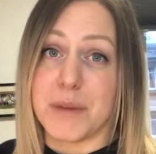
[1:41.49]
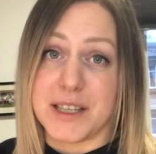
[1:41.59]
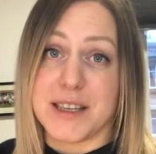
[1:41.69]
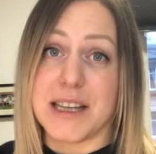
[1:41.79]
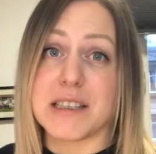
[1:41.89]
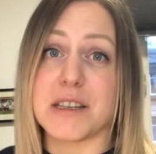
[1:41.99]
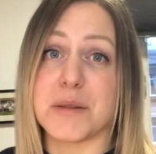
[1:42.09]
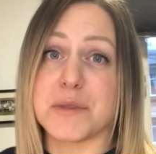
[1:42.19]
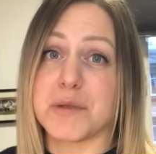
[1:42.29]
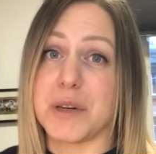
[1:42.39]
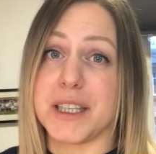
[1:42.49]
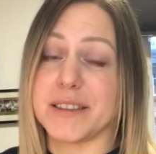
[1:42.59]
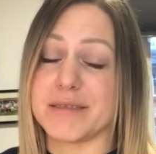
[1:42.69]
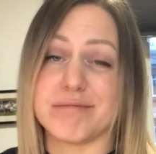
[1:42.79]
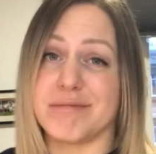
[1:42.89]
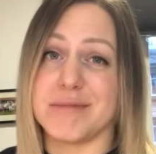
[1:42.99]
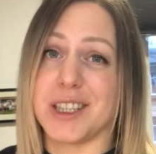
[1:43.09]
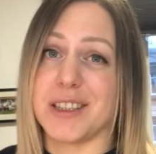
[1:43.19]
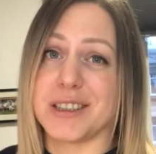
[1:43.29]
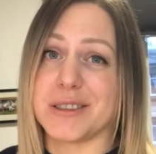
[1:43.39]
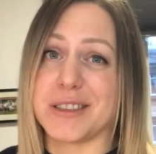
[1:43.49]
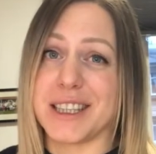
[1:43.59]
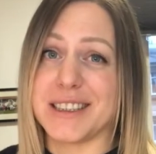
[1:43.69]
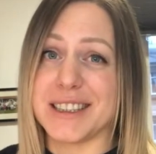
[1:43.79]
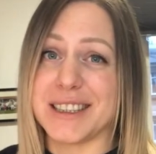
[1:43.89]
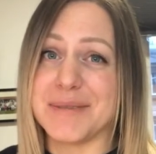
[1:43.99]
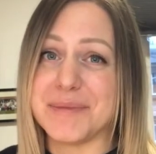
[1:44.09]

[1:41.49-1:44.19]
Santa comes twice? Not a good idea.